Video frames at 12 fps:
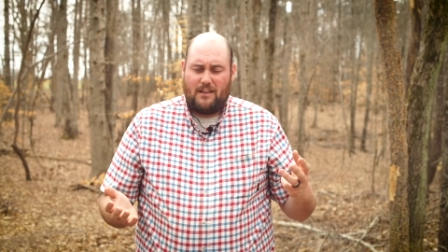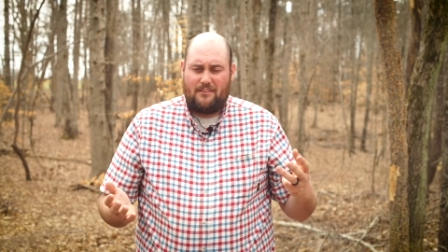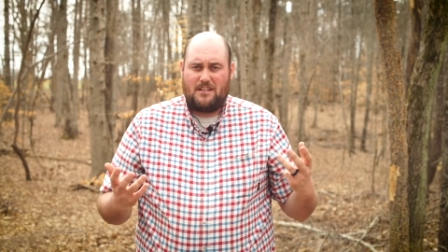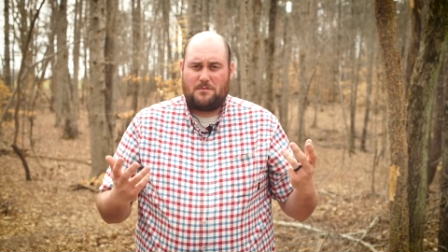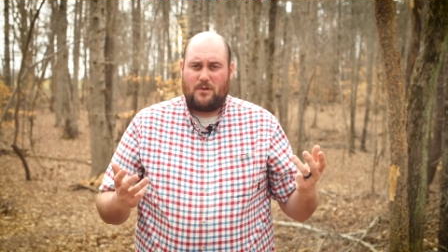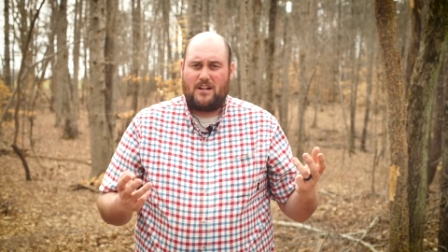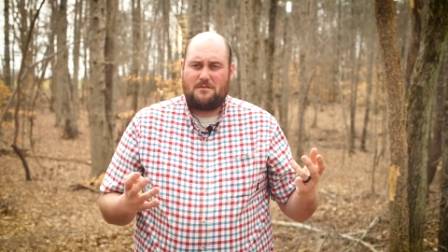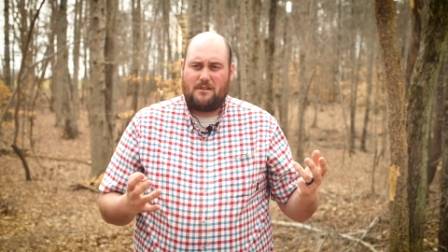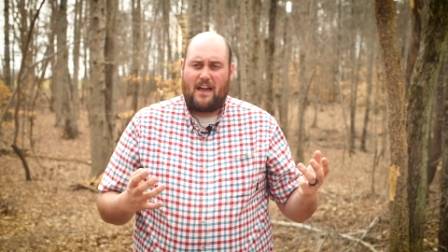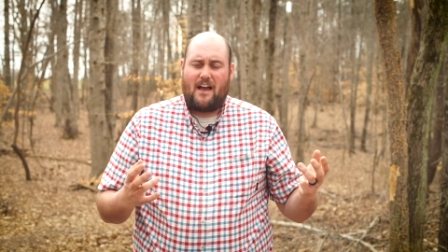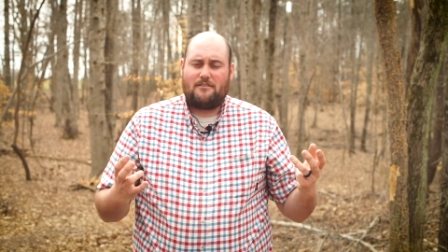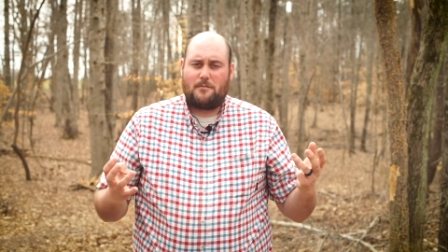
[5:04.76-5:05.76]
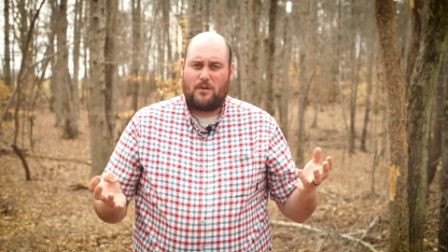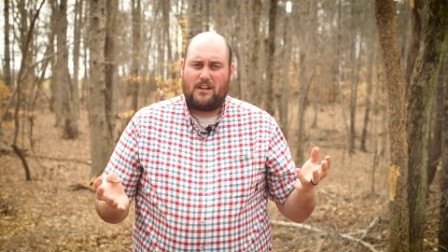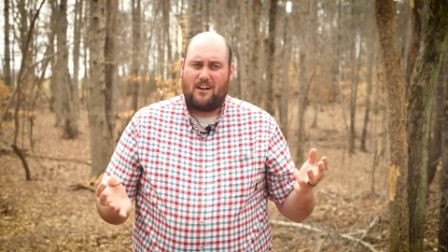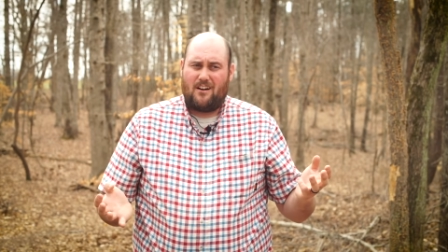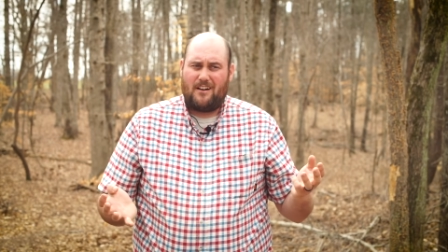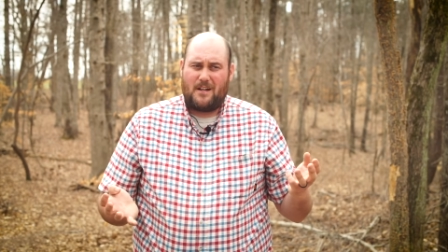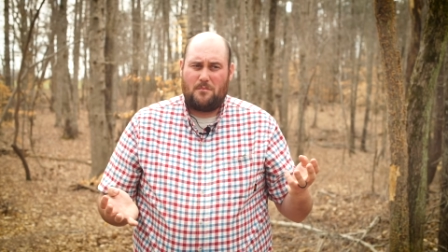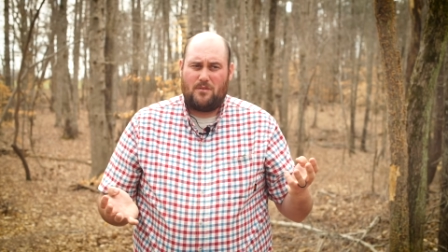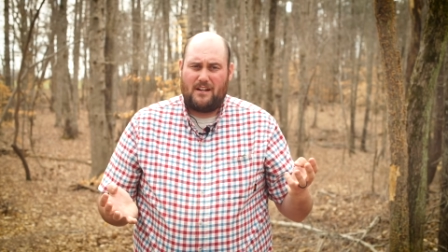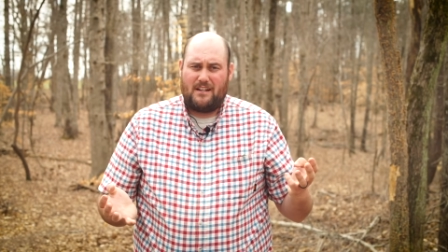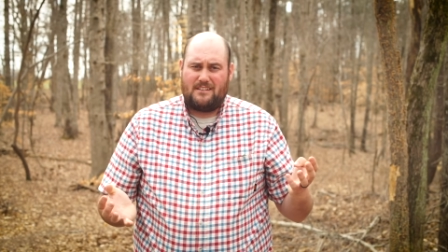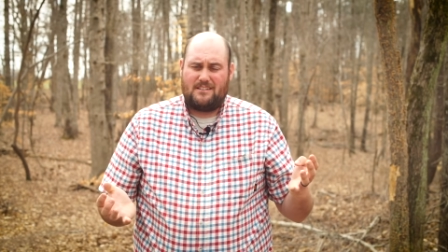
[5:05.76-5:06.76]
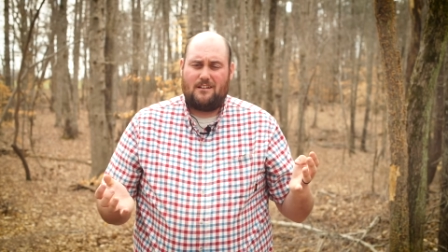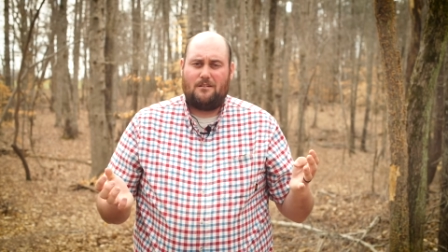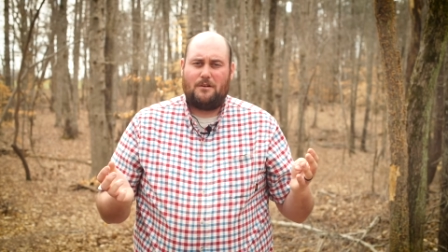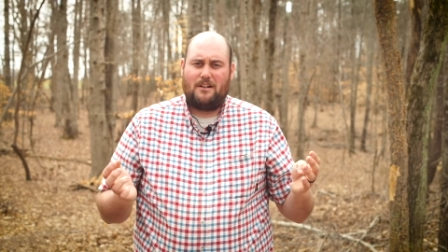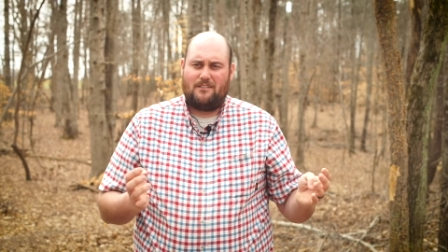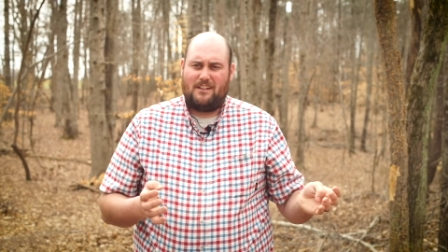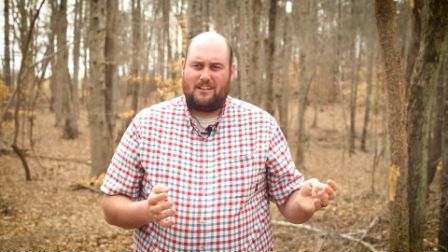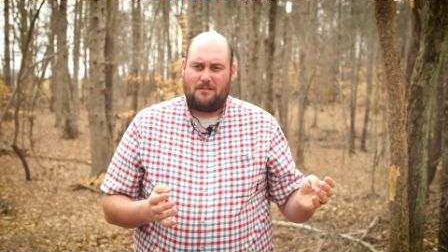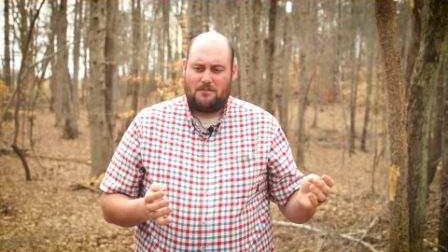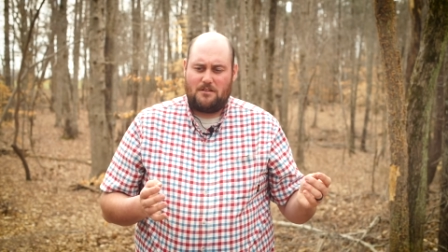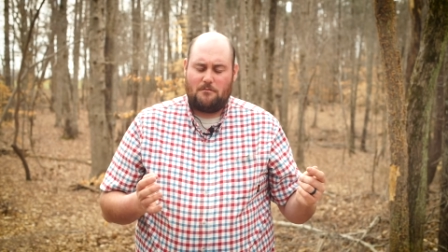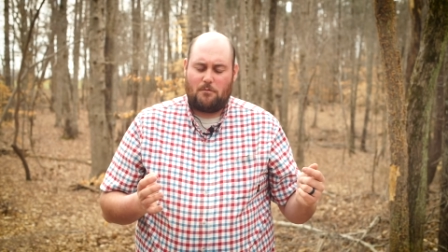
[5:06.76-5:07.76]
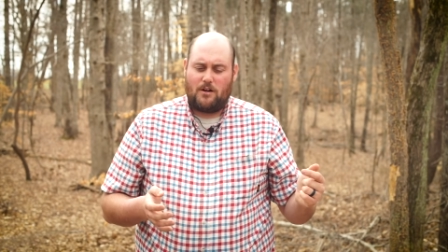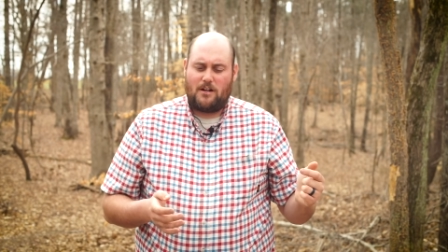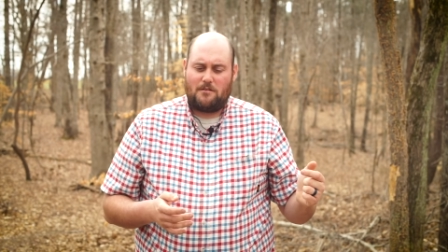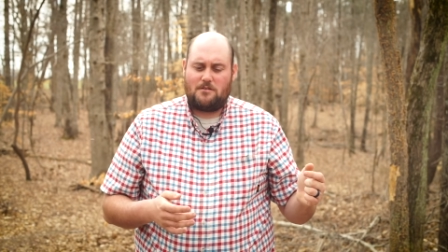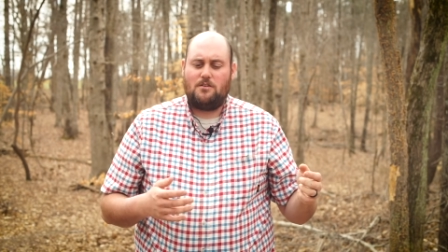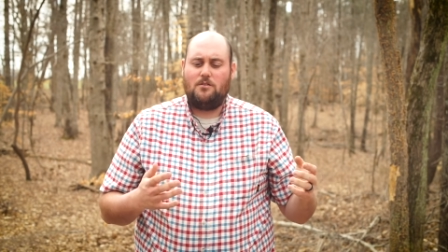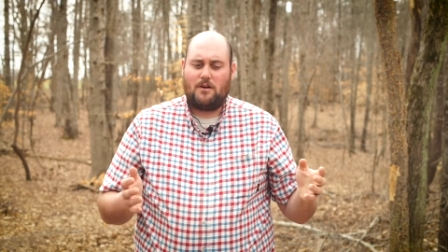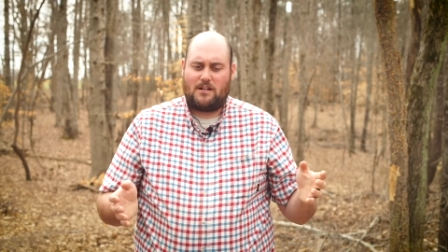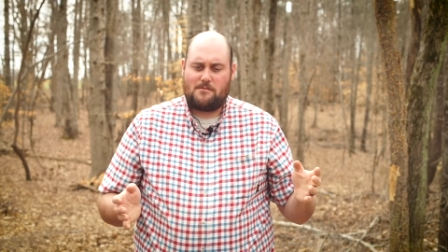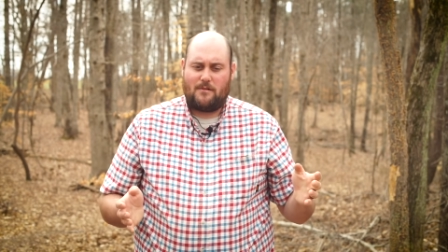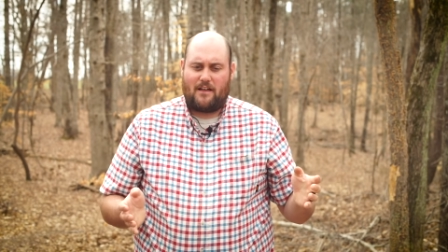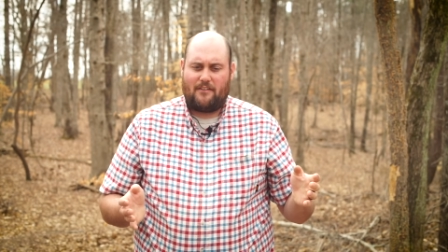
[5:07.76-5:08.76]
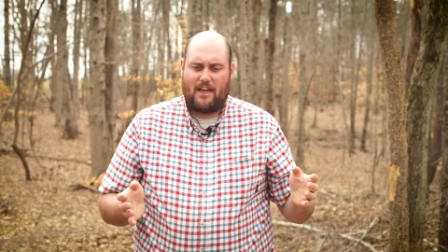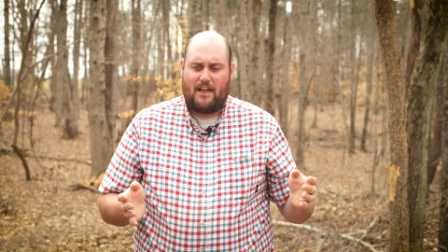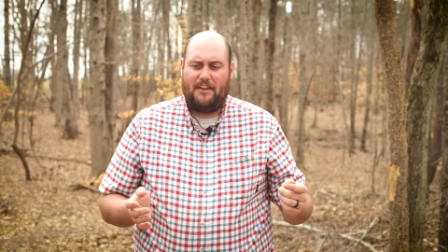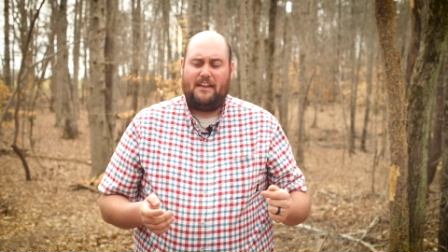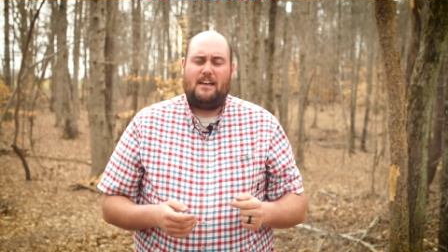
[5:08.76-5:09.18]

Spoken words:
these breeds we have are pretty hardy breeds, so we don't need to worry too much about that.